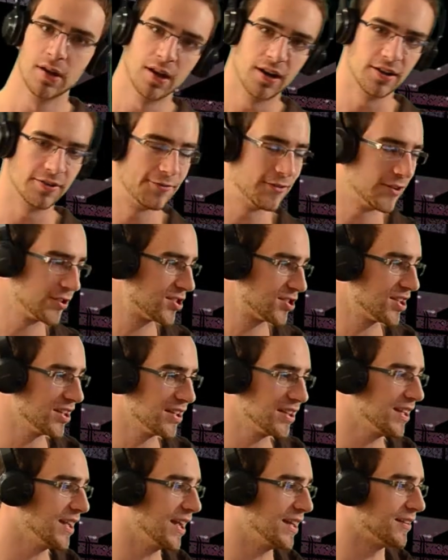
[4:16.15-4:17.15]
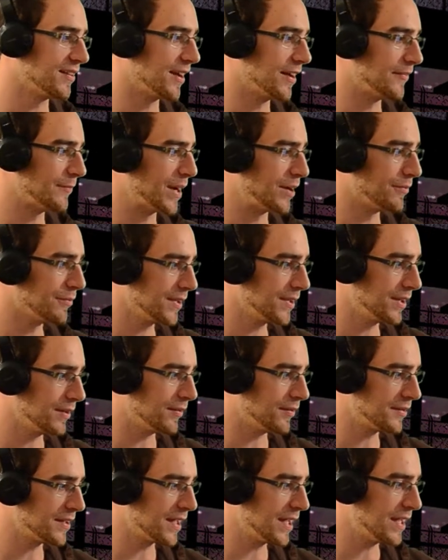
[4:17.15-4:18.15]
Unfortunately, I don't have my really
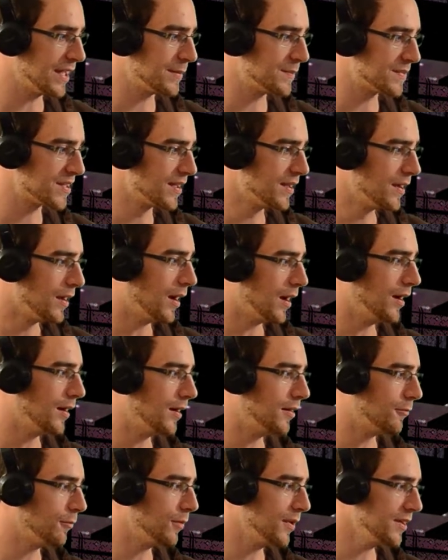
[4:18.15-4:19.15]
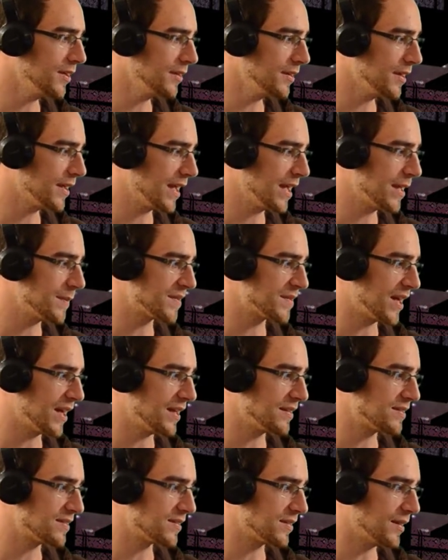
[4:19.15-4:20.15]
old games. One of the games I